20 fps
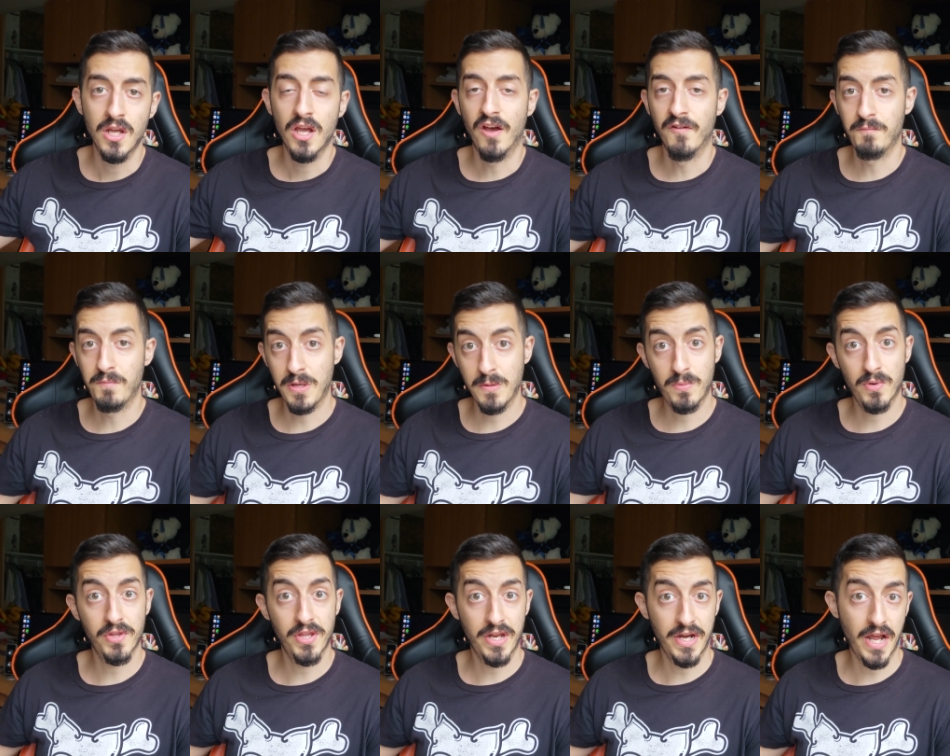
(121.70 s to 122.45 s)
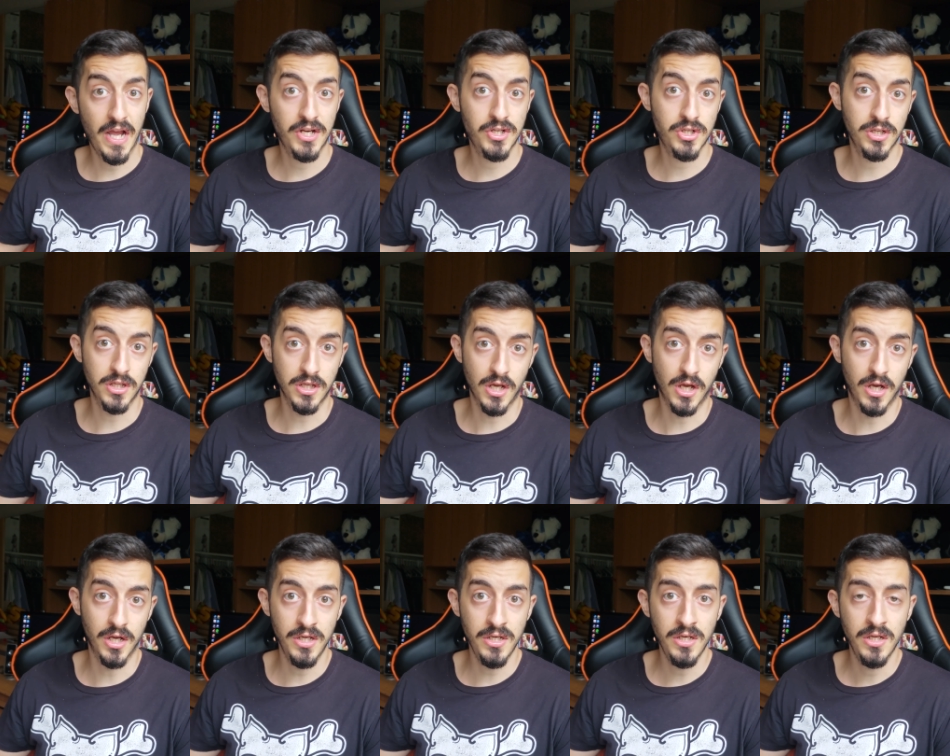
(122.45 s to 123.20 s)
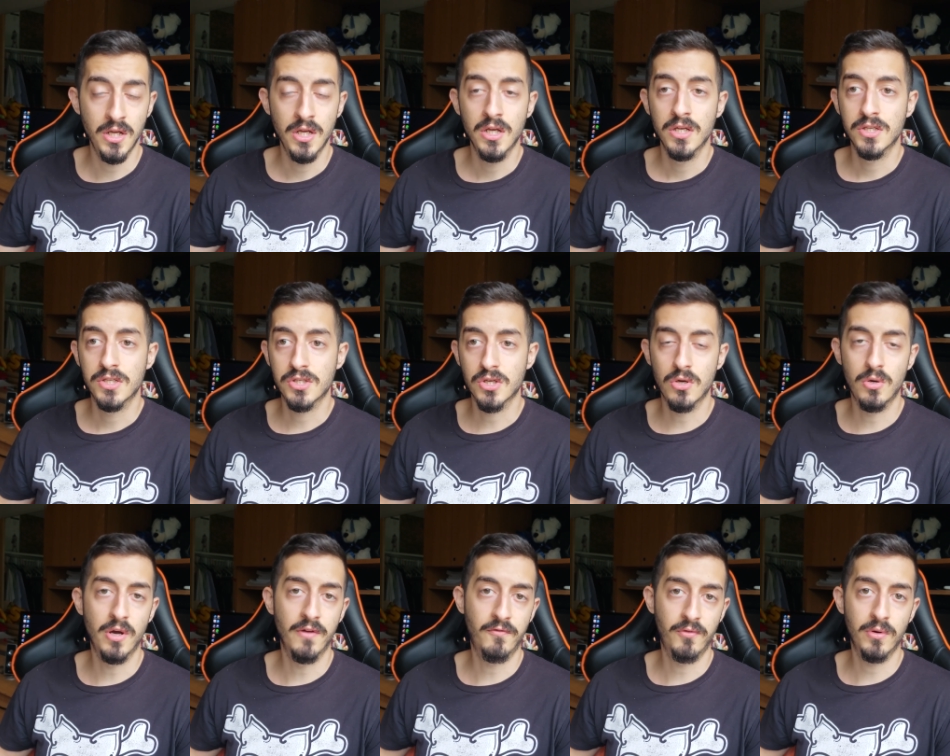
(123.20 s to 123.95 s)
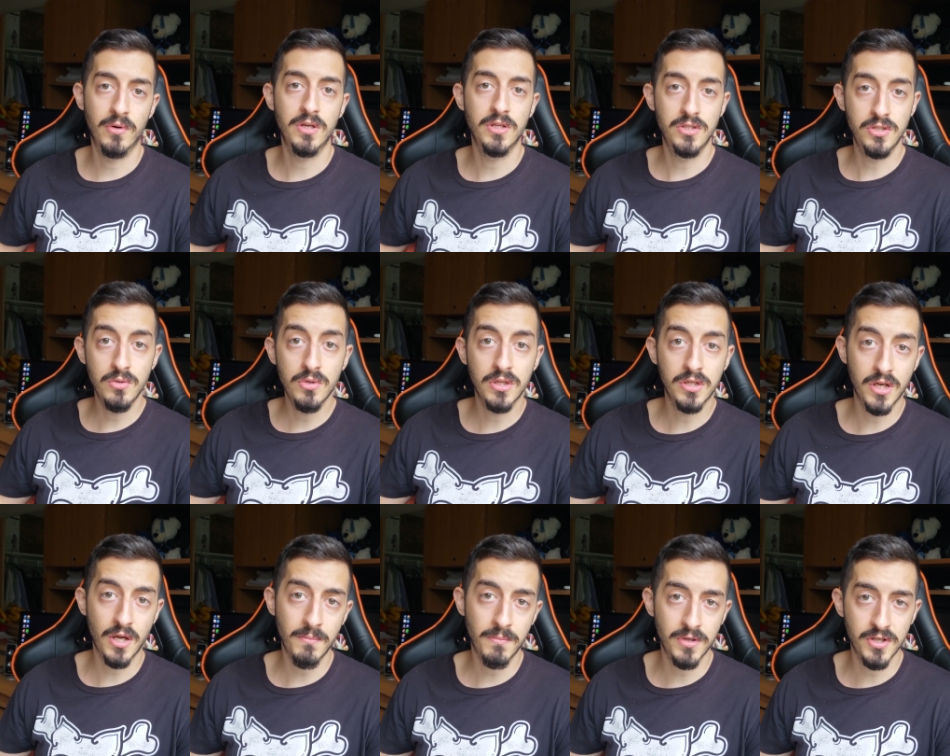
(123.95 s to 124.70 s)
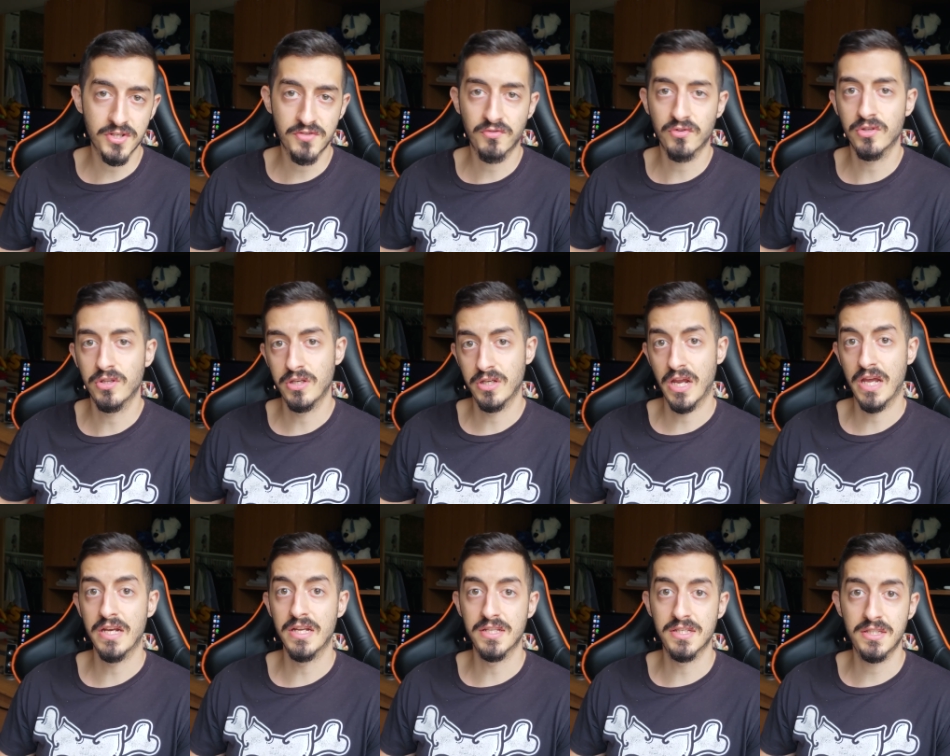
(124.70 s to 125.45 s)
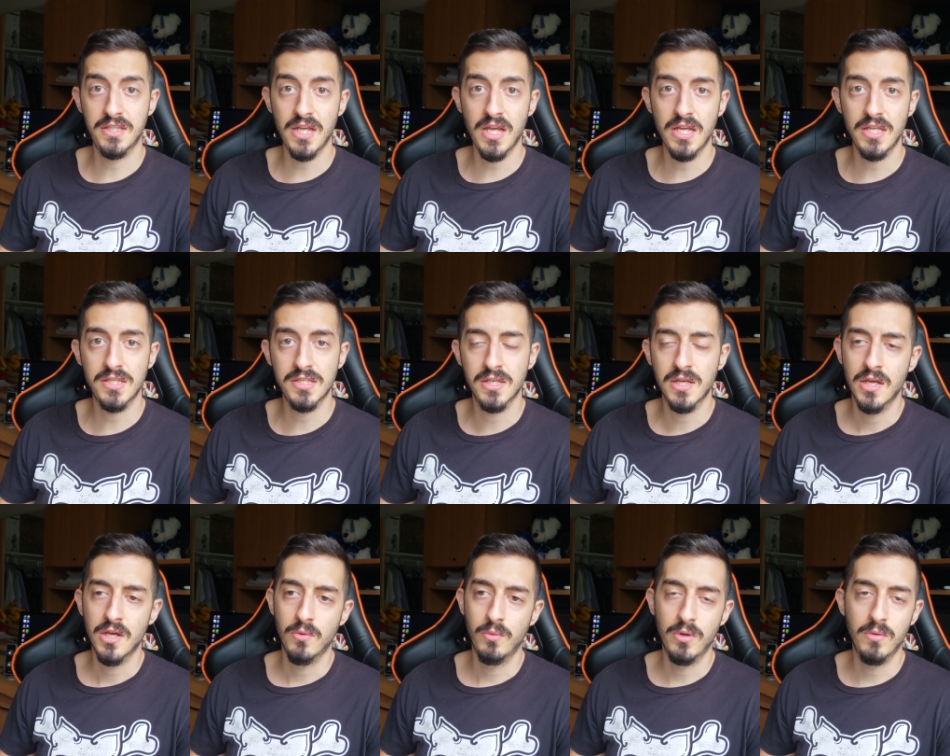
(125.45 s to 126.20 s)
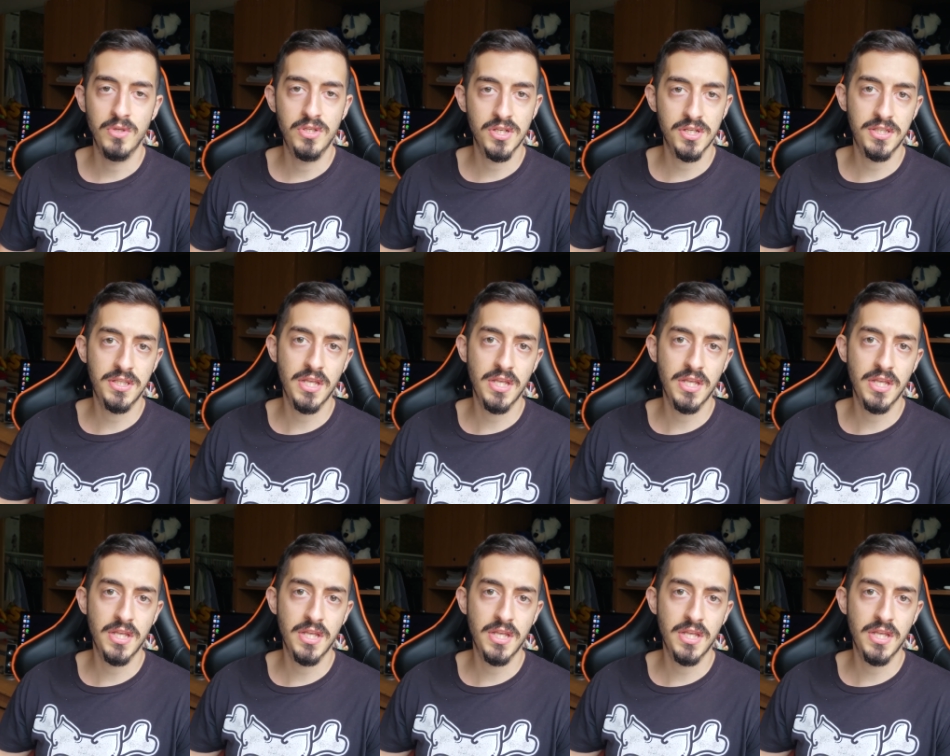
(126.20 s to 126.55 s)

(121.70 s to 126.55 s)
of people that actually hunt. So if we were to do the numbers for the United States, we would just